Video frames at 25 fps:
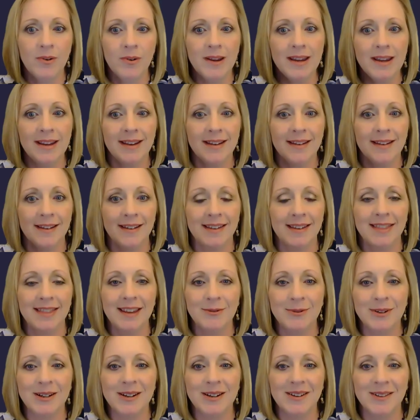Okay, I
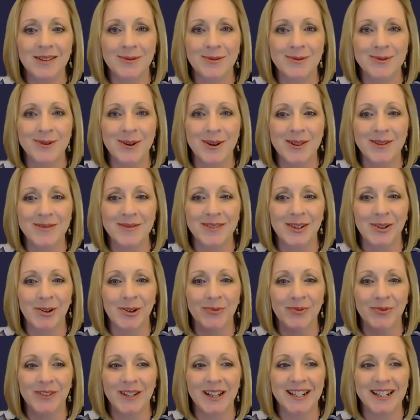think we got through all of it.
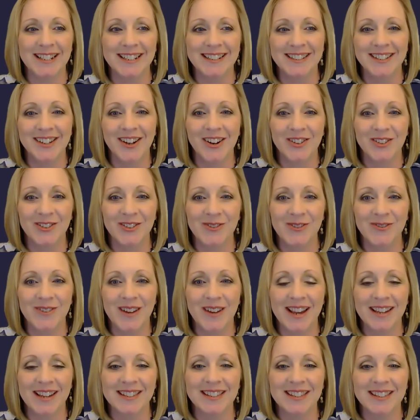Hopefully I didn't talk too
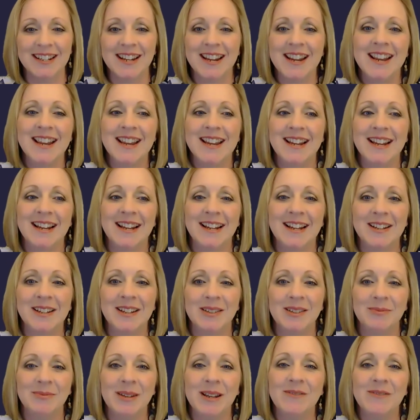fast.
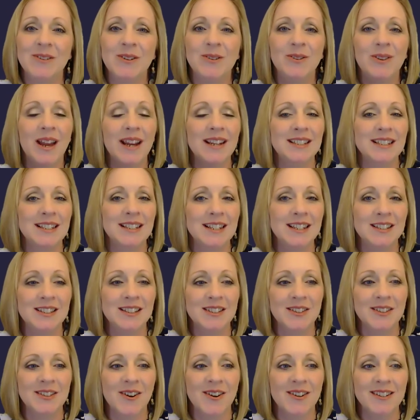If you'd like to
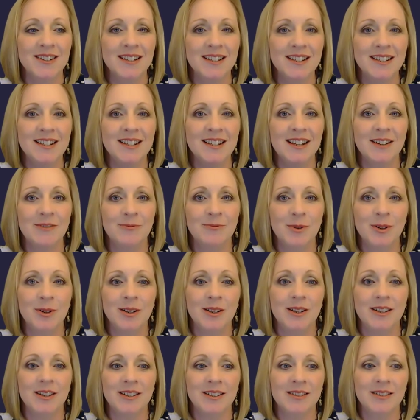get started and
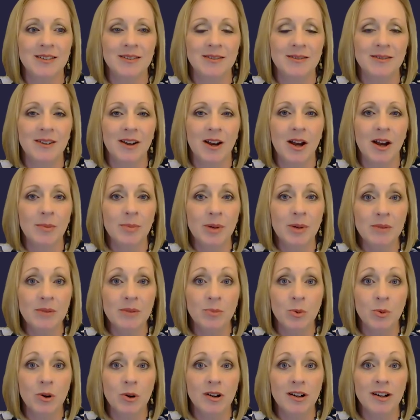want to hop
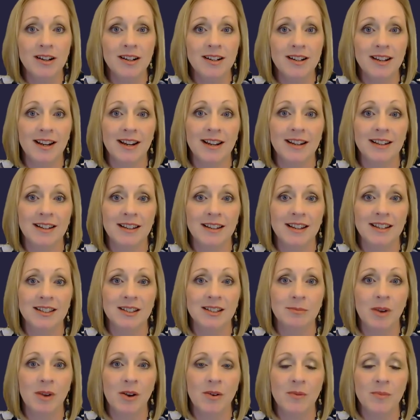on board and
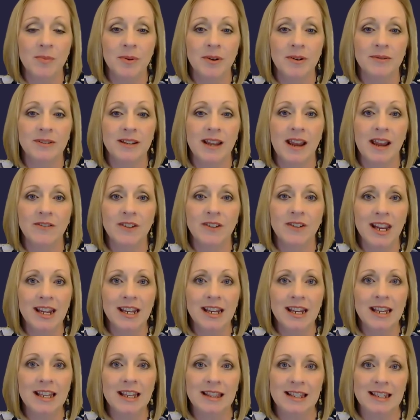get some help
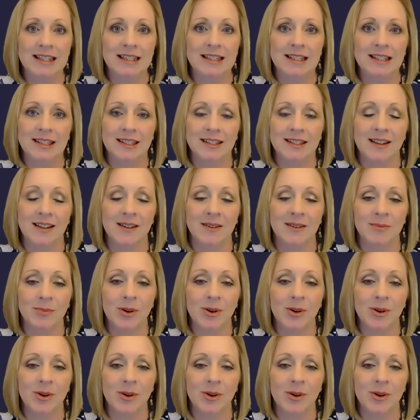navigating these